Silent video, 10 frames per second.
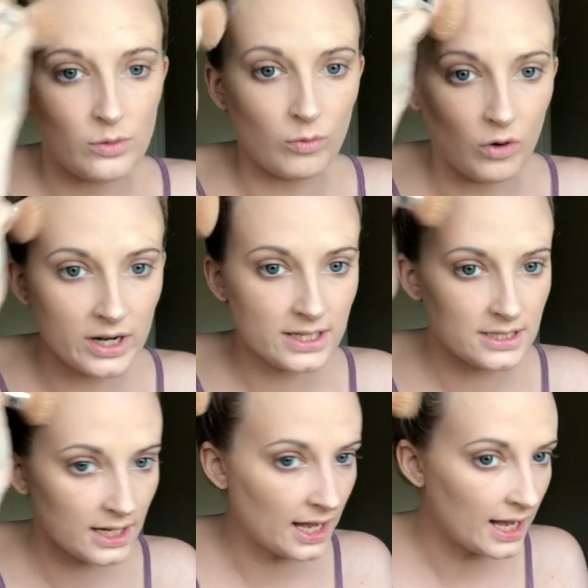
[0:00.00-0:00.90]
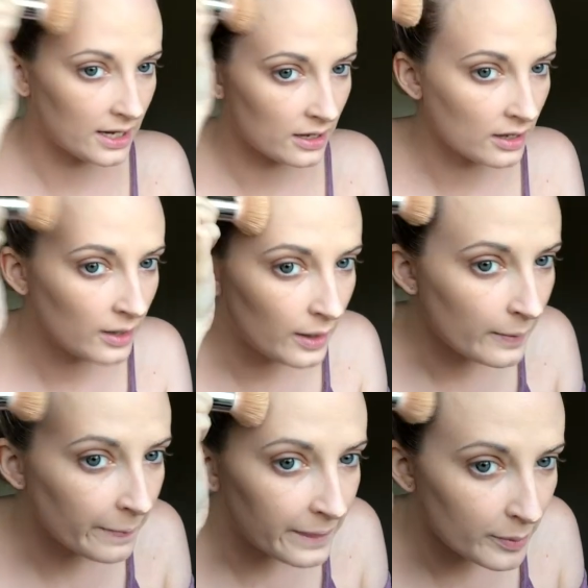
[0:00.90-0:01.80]
you want it to kind
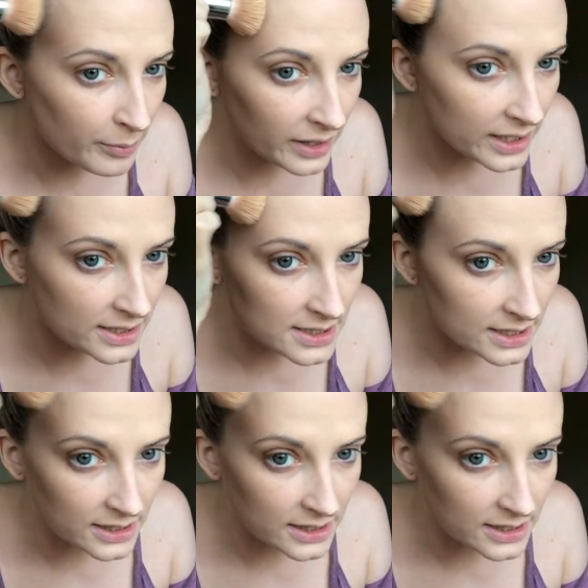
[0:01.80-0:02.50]
of blend